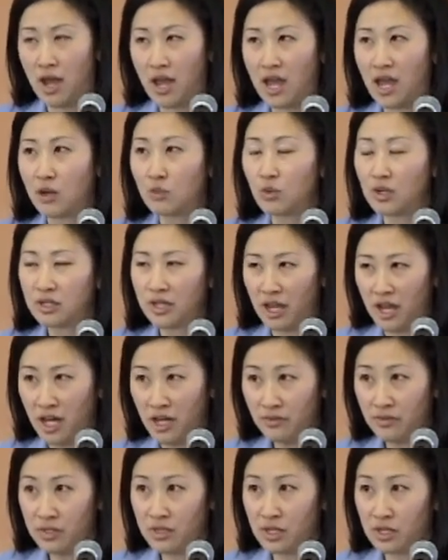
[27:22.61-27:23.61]
And what
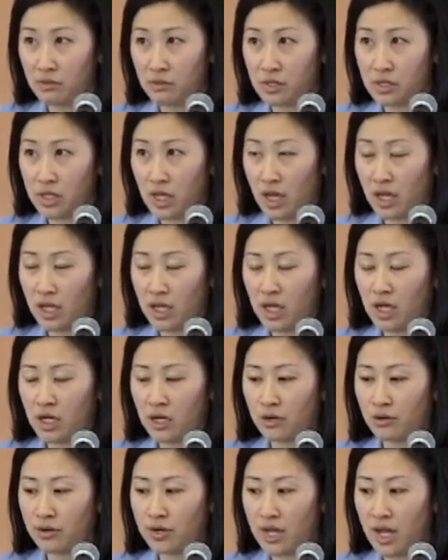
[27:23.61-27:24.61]
Calvin did was he
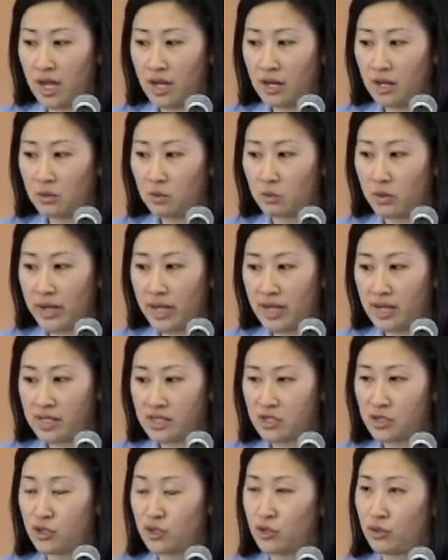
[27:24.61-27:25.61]
created
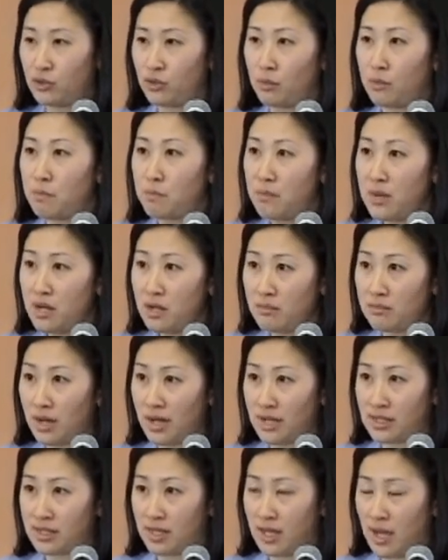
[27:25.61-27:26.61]
ways to
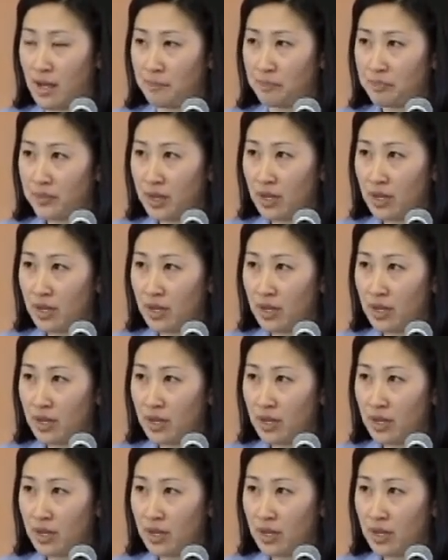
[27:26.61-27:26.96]
minimize that